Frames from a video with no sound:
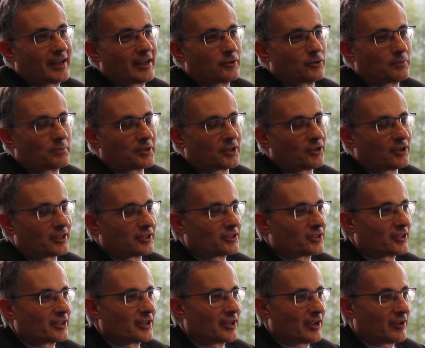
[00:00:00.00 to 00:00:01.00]
AUP
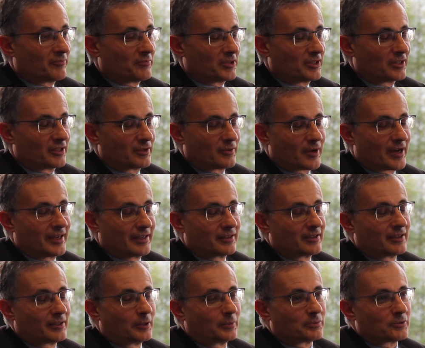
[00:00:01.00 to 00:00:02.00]
IT have been a
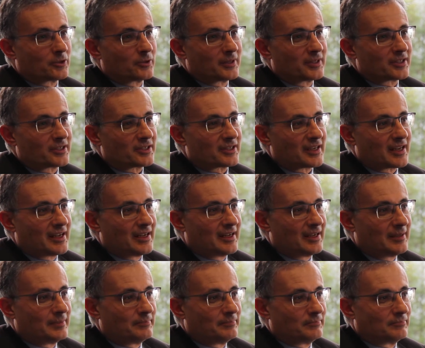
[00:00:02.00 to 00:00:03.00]
great help to us.
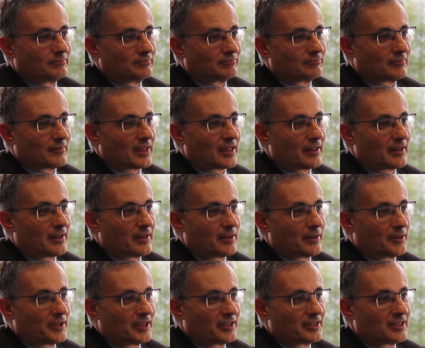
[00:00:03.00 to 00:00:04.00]

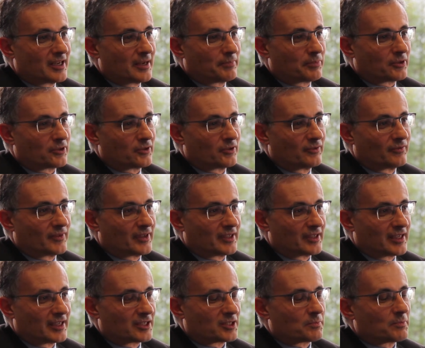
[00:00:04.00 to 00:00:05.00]
Their depth of
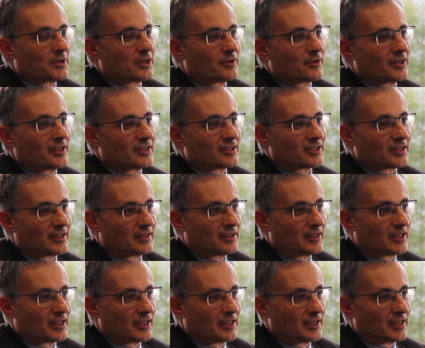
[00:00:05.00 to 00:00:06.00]
experience and
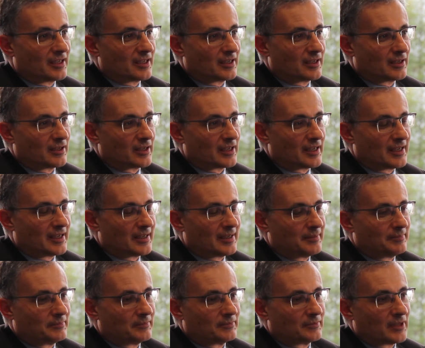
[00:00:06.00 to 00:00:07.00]

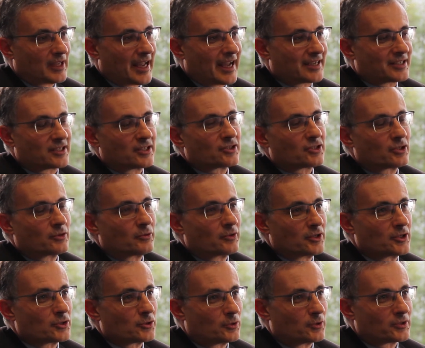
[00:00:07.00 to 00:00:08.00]
their access to
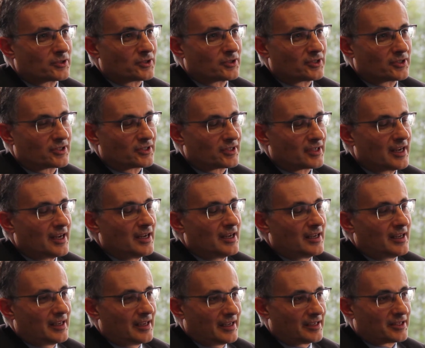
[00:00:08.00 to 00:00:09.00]
resources
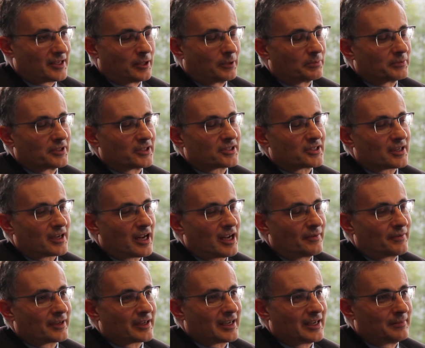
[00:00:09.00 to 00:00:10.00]
has helped us
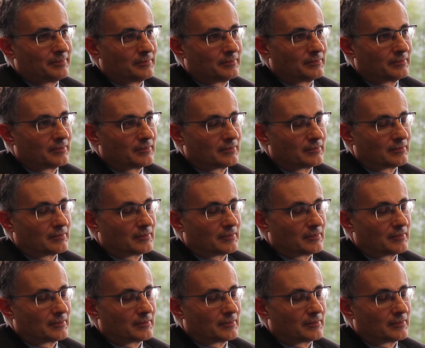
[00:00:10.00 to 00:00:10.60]
overcome